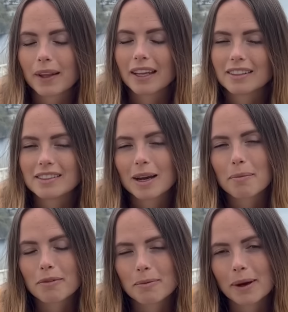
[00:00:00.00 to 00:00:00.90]
on the top
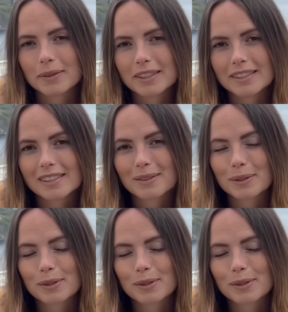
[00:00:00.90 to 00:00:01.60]
of the mountains.